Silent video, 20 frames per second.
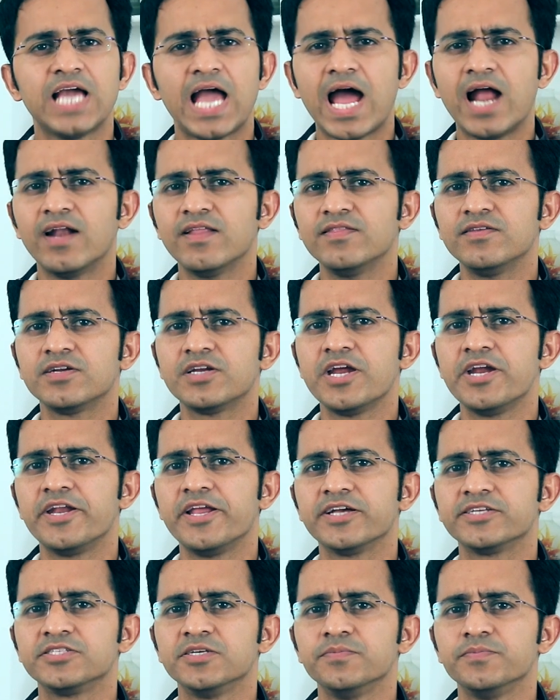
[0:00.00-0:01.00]
Another great
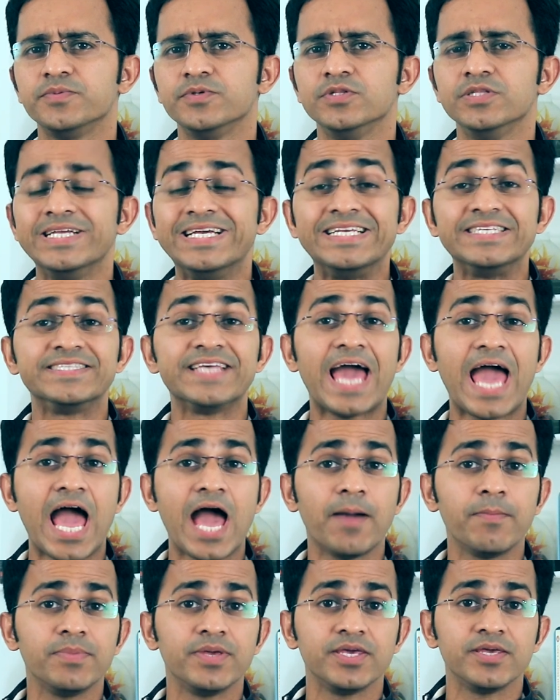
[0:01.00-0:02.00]
example is
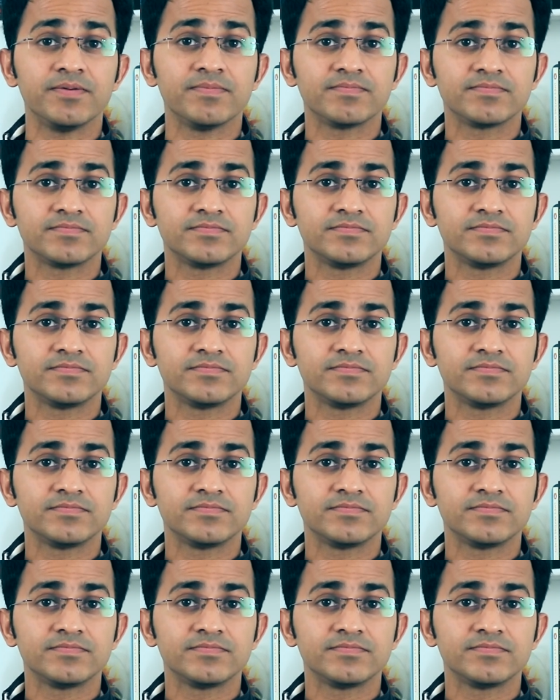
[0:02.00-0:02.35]
Amie,